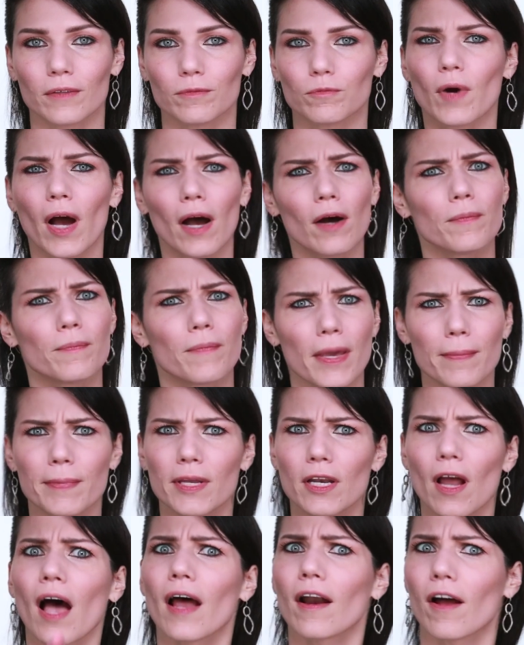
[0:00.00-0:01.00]
well,
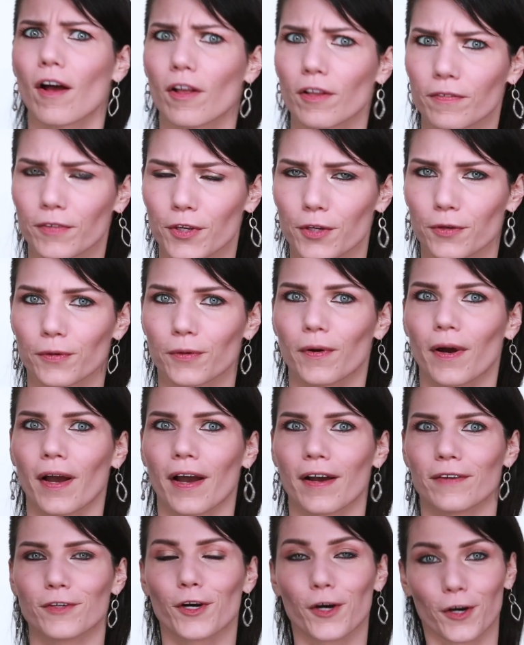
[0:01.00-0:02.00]
maybe not all of you
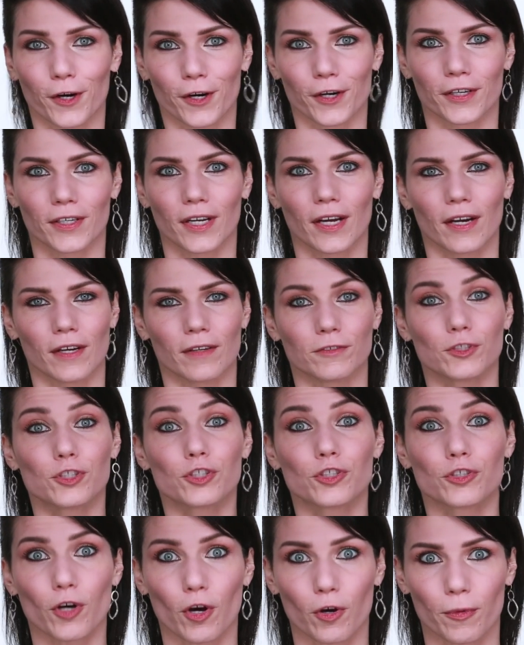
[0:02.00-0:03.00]
have heard of
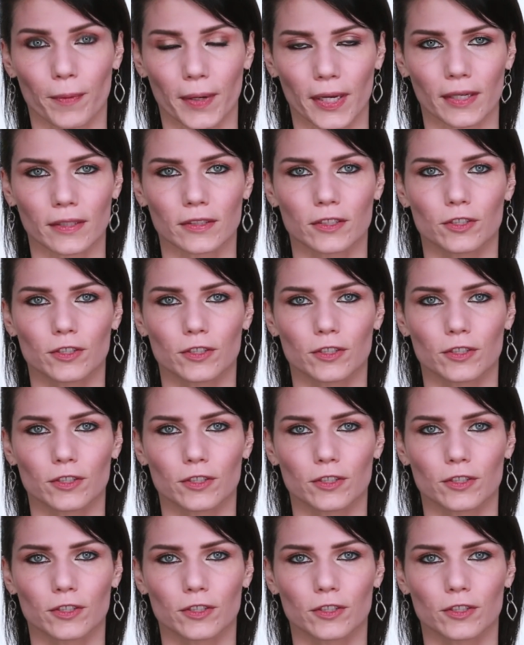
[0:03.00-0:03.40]
strobing.